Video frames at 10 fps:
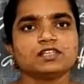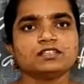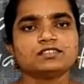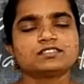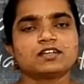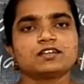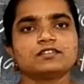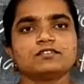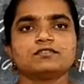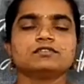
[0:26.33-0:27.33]
These
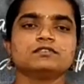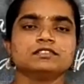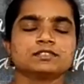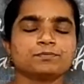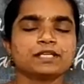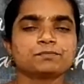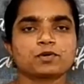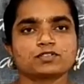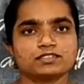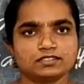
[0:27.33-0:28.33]
is a big
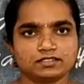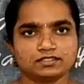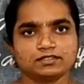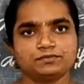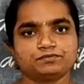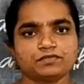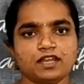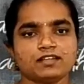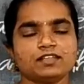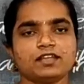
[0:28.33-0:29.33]
process.
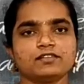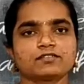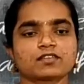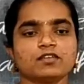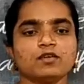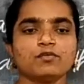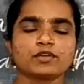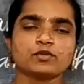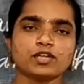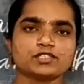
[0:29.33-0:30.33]
And then we
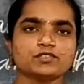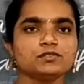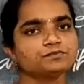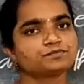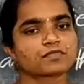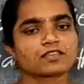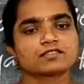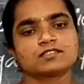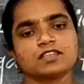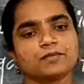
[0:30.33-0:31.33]
are going to
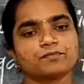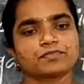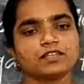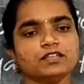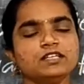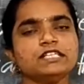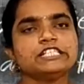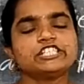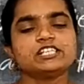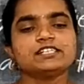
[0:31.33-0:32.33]
see.
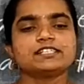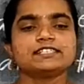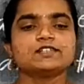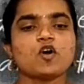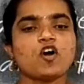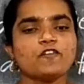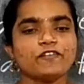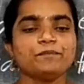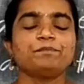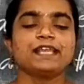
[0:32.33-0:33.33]
Children
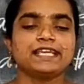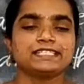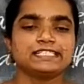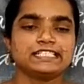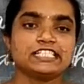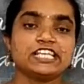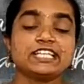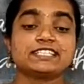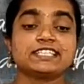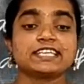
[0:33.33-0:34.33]
often play
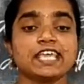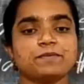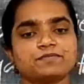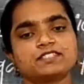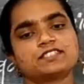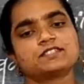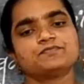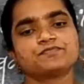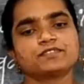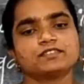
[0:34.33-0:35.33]
chasing games.
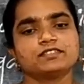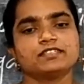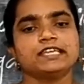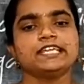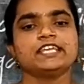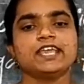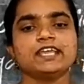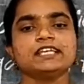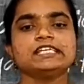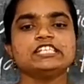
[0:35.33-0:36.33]
In
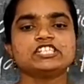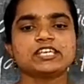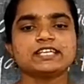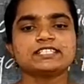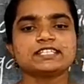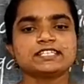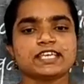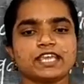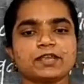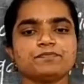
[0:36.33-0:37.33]
a chasing
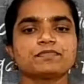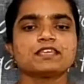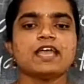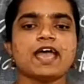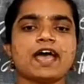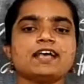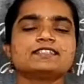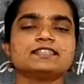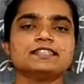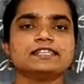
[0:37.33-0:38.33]
game
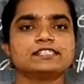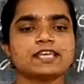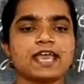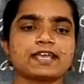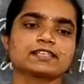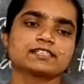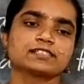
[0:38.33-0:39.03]
as in a tag.